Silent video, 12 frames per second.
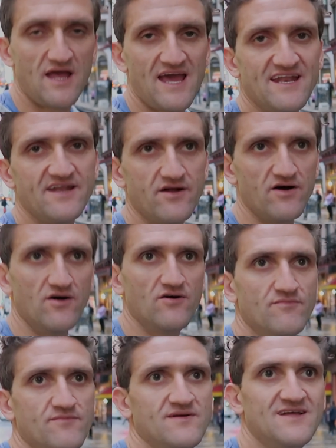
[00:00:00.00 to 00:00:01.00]
Headed
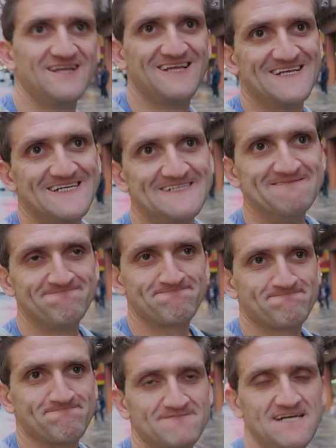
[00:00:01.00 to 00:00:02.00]
home.
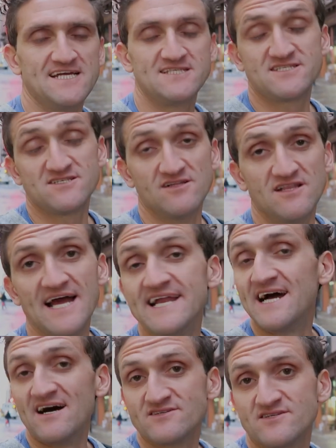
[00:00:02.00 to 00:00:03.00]
It's still light
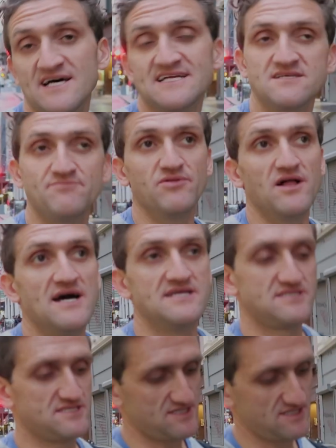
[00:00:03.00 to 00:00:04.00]
out, so that's a plus.